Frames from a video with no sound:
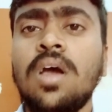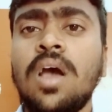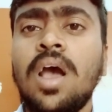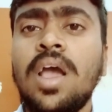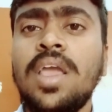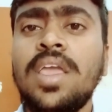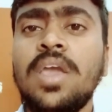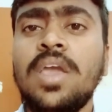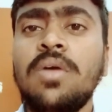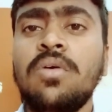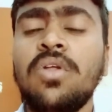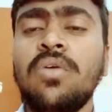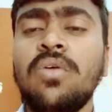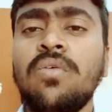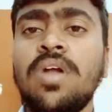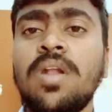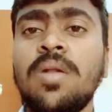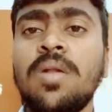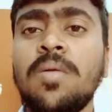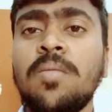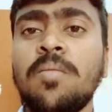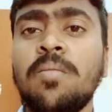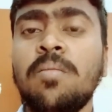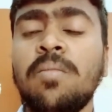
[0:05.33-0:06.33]
Hi
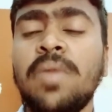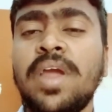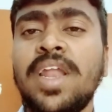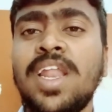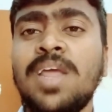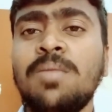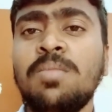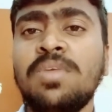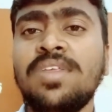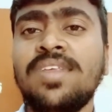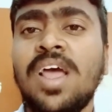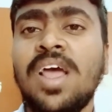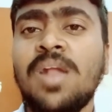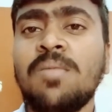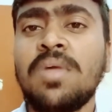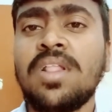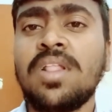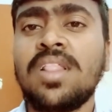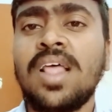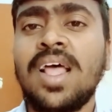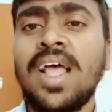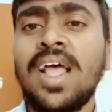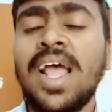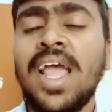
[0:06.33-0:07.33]
everyone, my name is
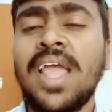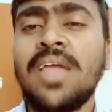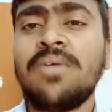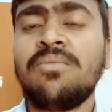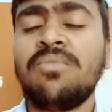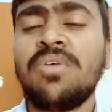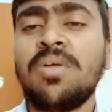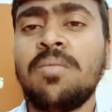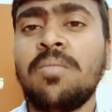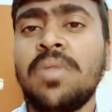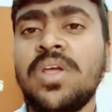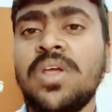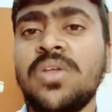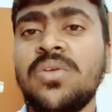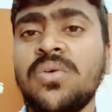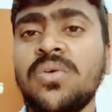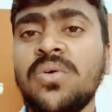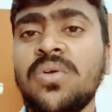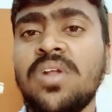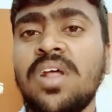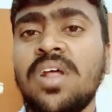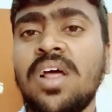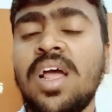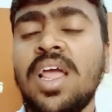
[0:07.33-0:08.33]
Hanumanta. I am from
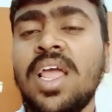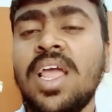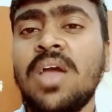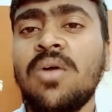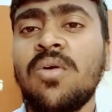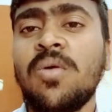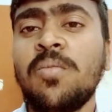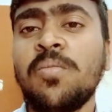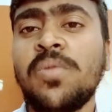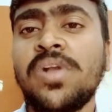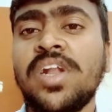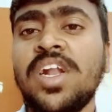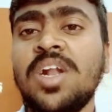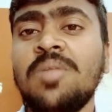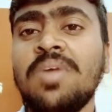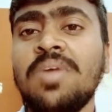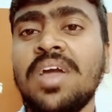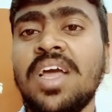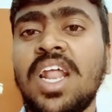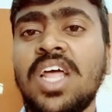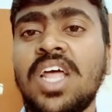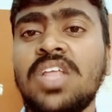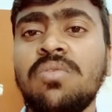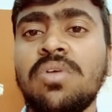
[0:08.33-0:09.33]
Raichur. I have completed
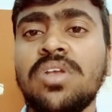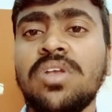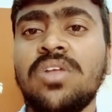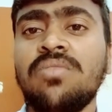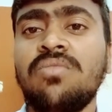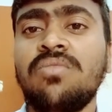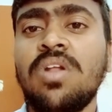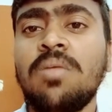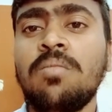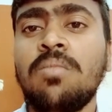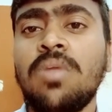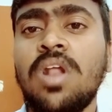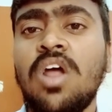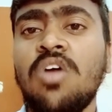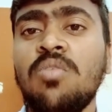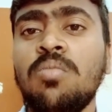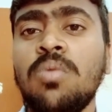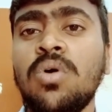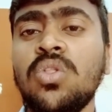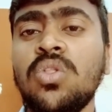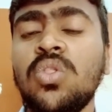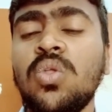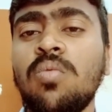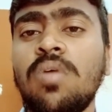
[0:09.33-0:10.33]
my graduation from Rao
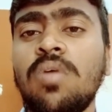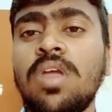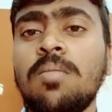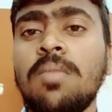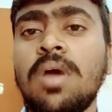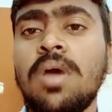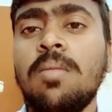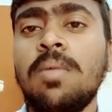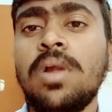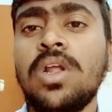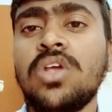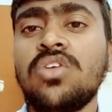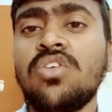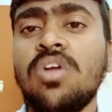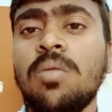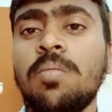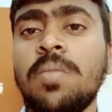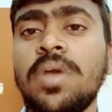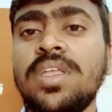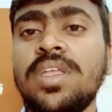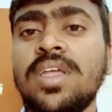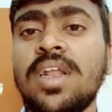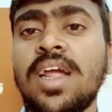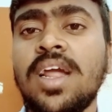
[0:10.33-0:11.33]
Bahadur Y
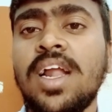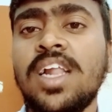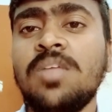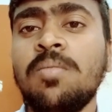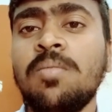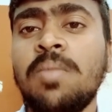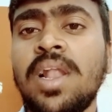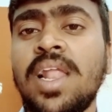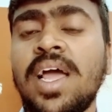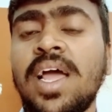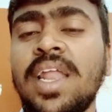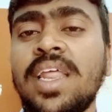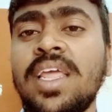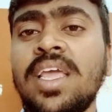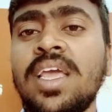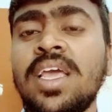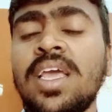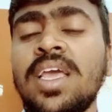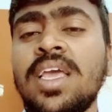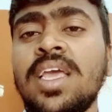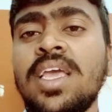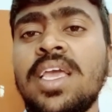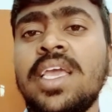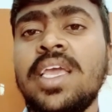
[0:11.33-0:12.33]
Mahabaleshwarappa Engineering College Ballari
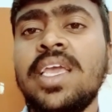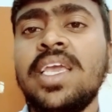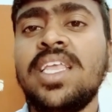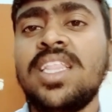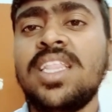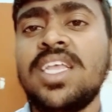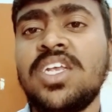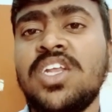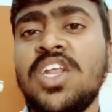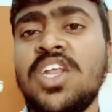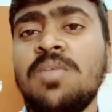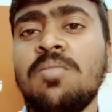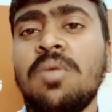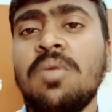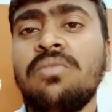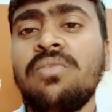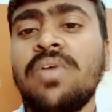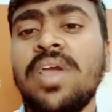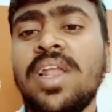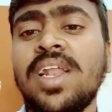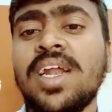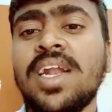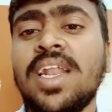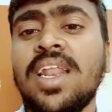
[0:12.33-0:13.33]
in the stream
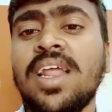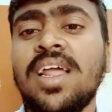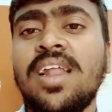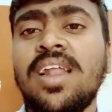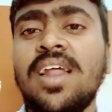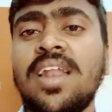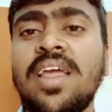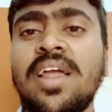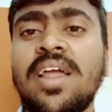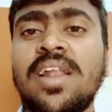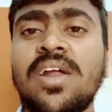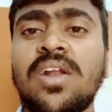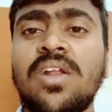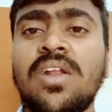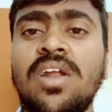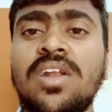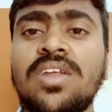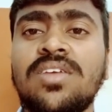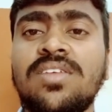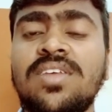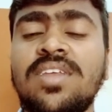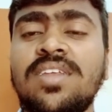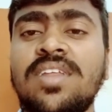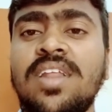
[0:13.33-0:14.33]
of Electrical and
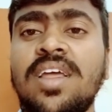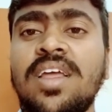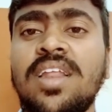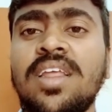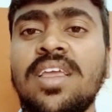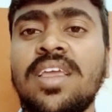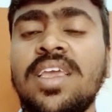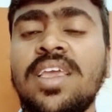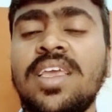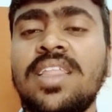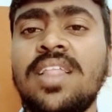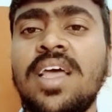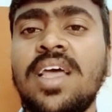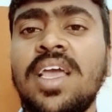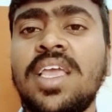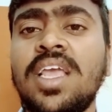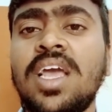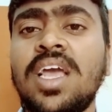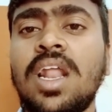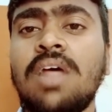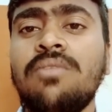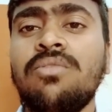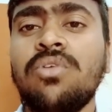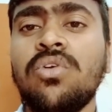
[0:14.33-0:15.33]
Electronics Engineering in the
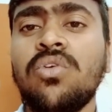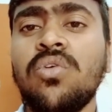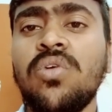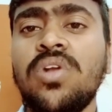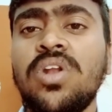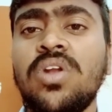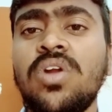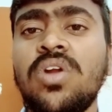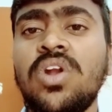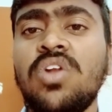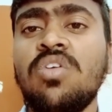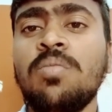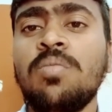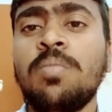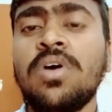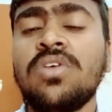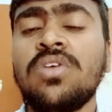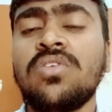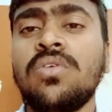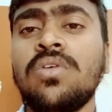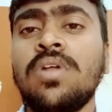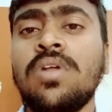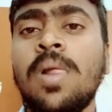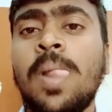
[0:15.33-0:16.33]
year of 2021
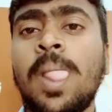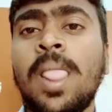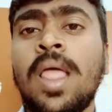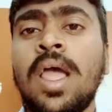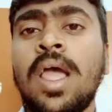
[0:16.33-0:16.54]
passout.